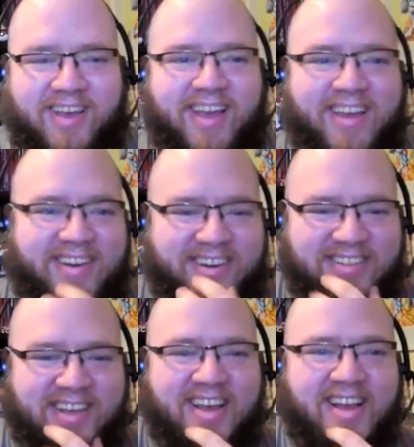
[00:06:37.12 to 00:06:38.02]

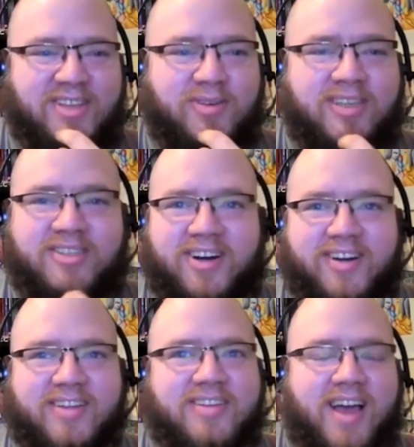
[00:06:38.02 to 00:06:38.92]
and so I
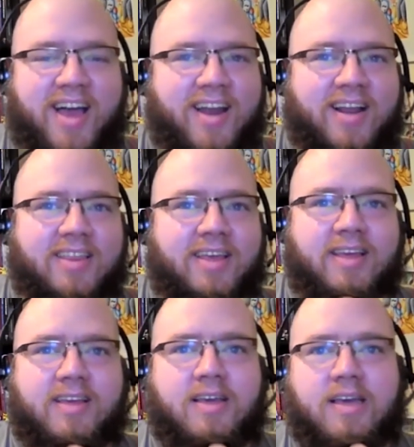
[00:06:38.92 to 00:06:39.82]
started, and I
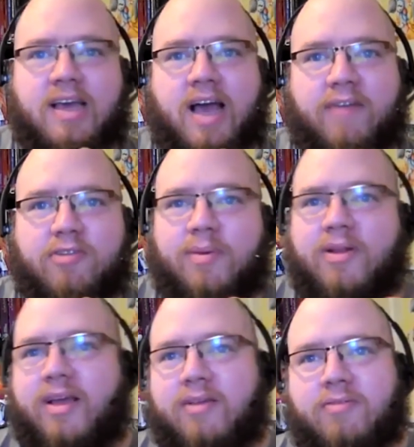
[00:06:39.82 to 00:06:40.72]
think after about
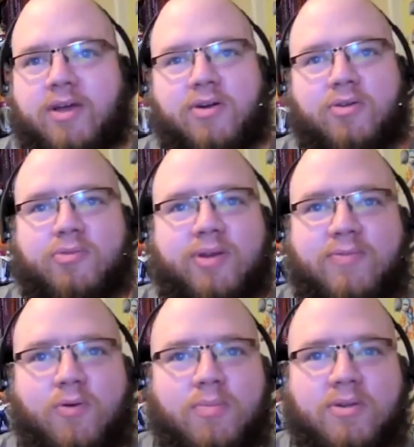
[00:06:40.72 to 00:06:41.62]
like I don't know three
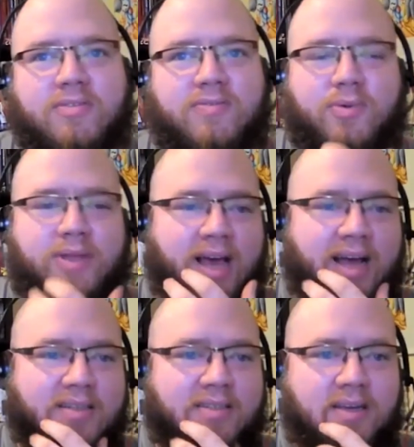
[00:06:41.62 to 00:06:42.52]
four months of doing
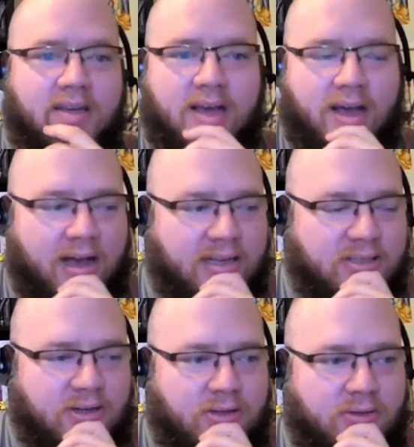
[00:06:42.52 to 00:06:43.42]
that, I
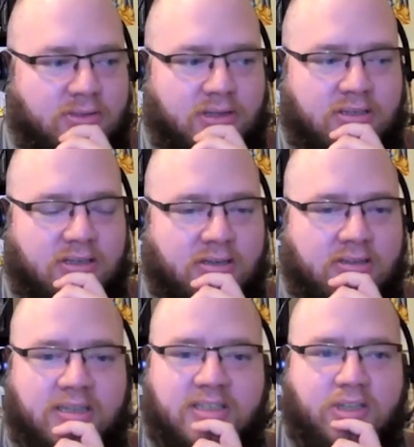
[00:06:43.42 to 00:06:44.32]
saw it was a D and
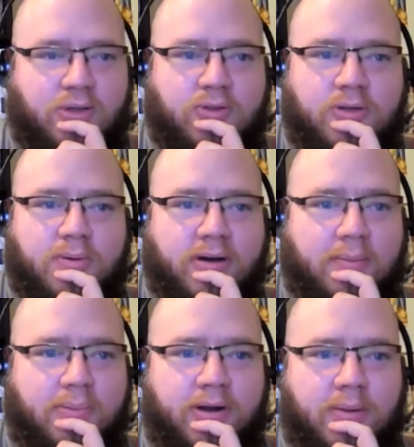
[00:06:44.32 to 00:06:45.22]
D YouTuber
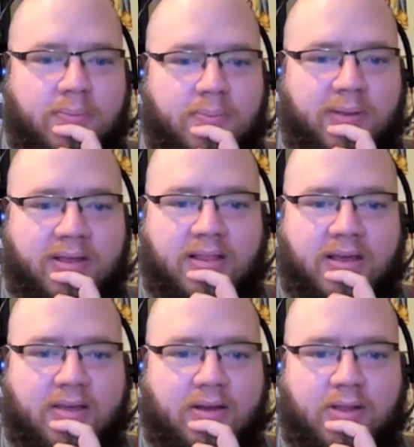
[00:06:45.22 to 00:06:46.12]
had put up being
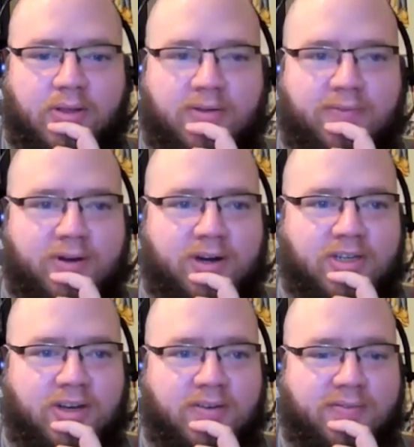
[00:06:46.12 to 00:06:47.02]
like oh, looking for
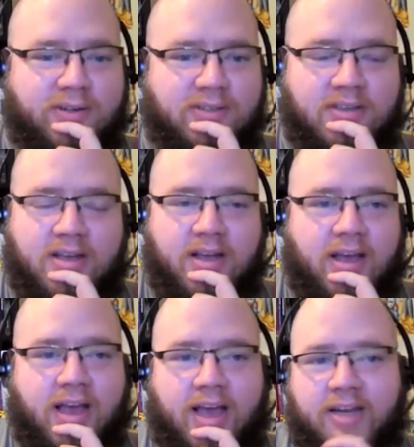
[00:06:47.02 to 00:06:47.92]
cartographers,
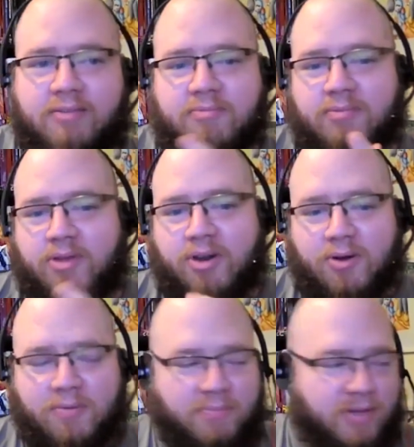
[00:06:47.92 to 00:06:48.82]
and you
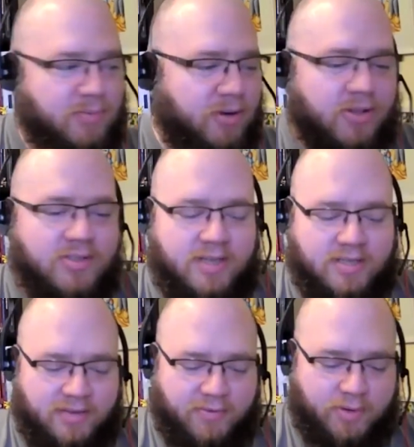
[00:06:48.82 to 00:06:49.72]
know it's one of those
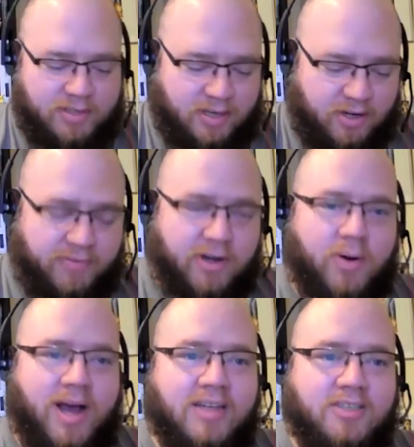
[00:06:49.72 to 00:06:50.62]
things I've always said you know if you
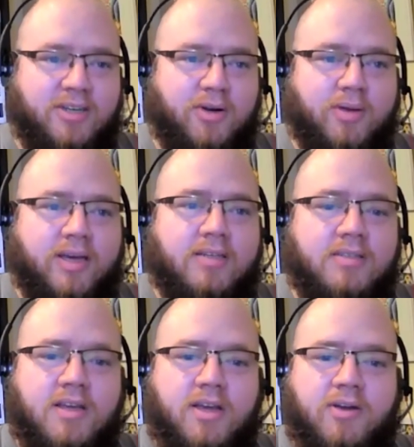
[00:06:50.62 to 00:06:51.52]
don't ask you don't get
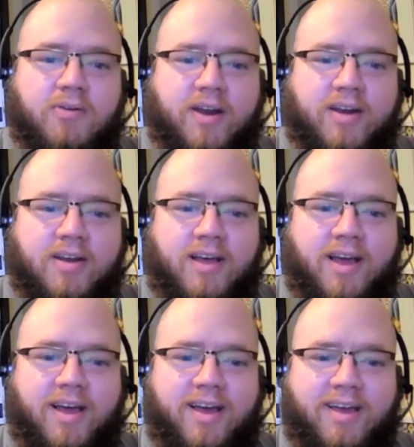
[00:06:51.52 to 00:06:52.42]
right,
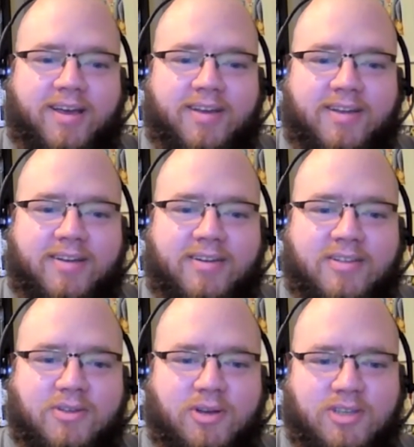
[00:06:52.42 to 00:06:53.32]
and yeah.
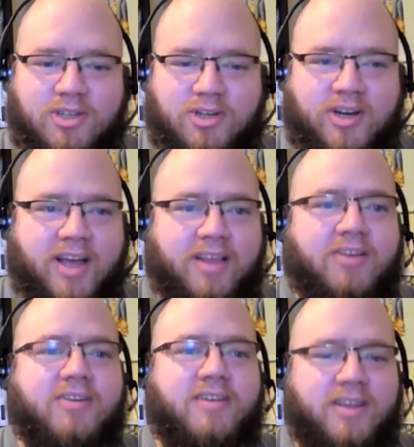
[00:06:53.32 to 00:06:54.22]
so I was like sure yeah
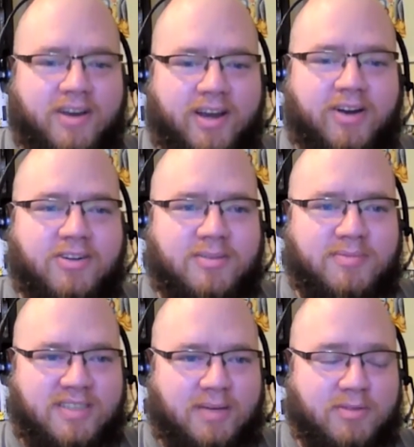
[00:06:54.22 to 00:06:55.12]
look here here's some
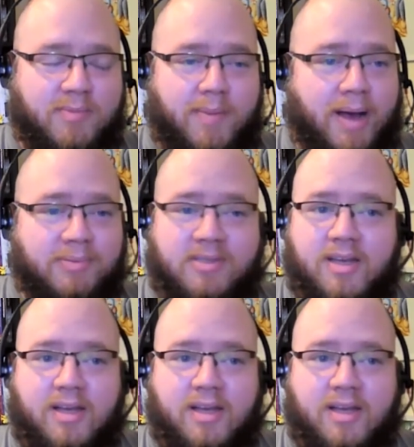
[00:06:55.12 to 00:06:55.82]
examples of my maps,